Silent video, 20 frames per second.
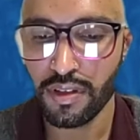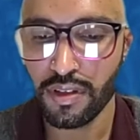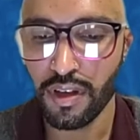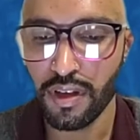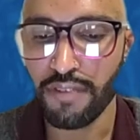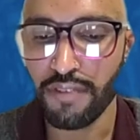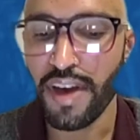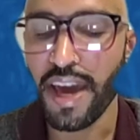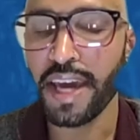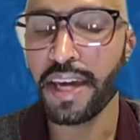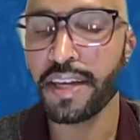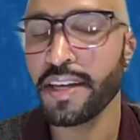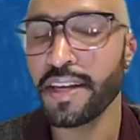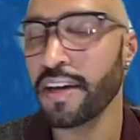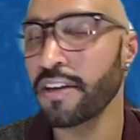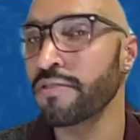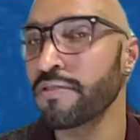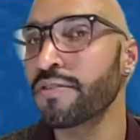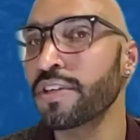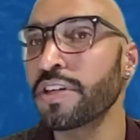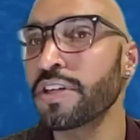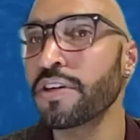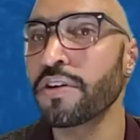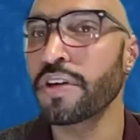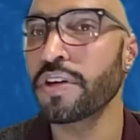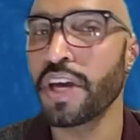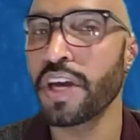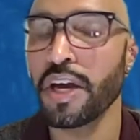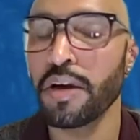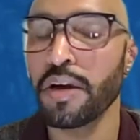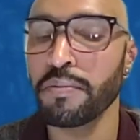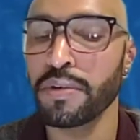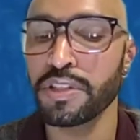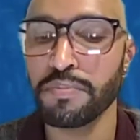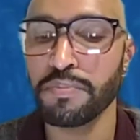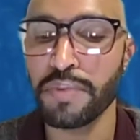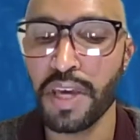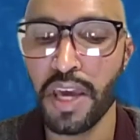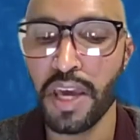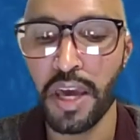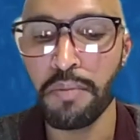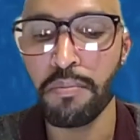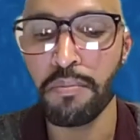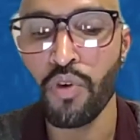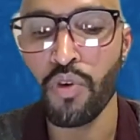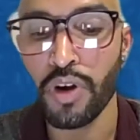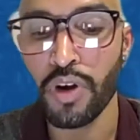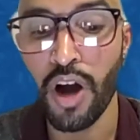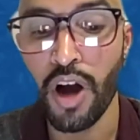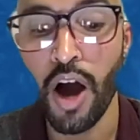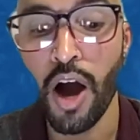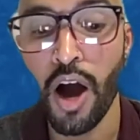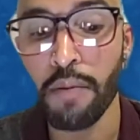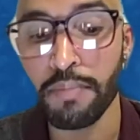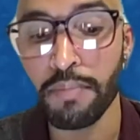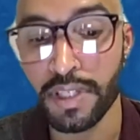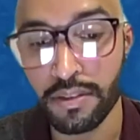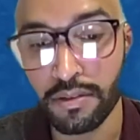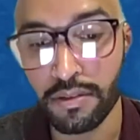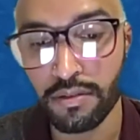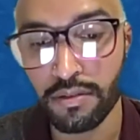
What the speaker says: of handheld video cameras, became more common.